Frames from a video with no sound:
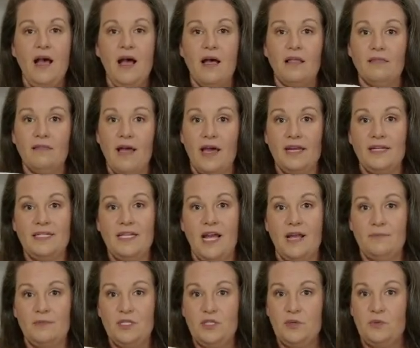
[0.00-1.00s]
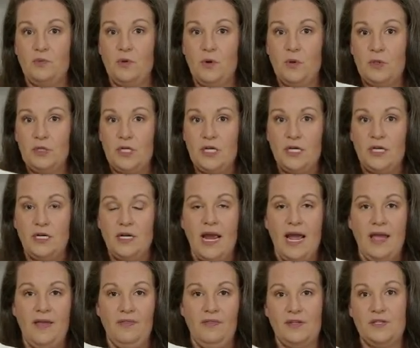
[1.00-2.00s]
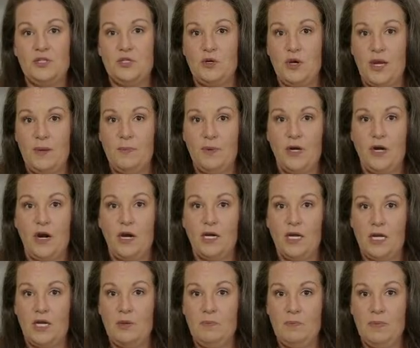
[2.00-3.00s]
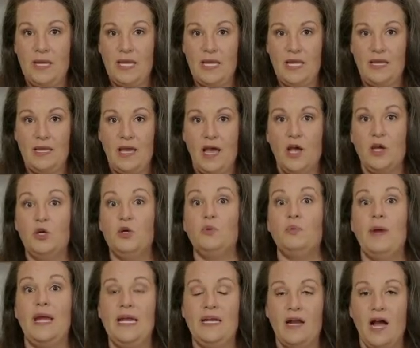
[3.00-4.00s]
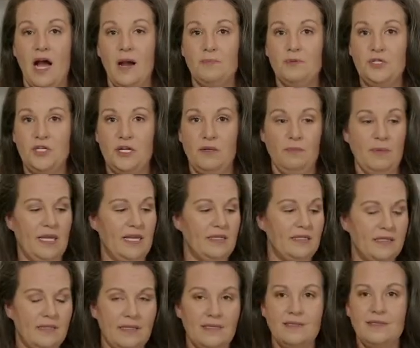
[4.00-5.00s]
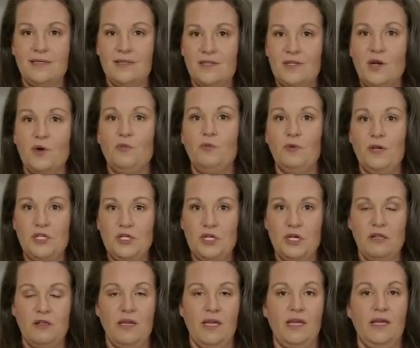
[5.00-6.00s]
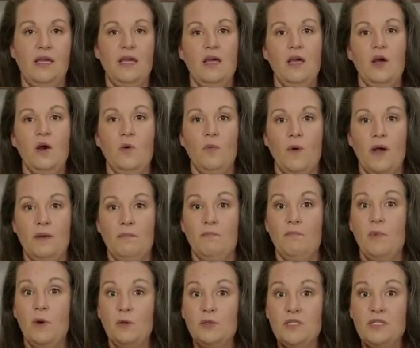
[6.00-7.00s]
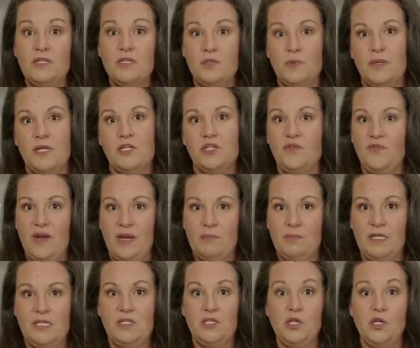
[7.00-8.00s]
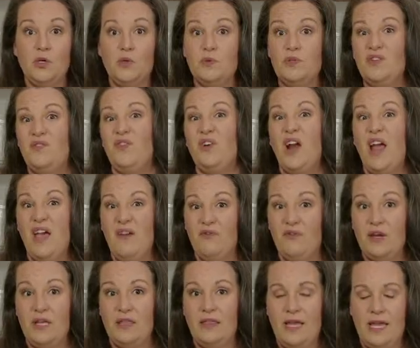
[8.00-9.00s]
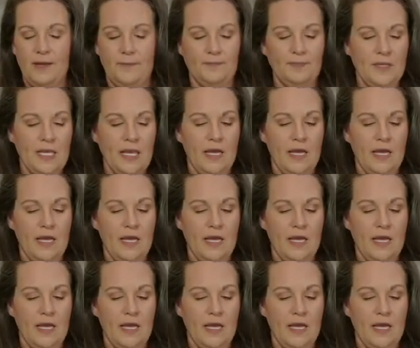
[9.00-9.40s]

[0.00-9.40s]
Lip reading: A lot of times the roller and the scraper are going to be a great option, because this is originally what most Swedish families used for everything.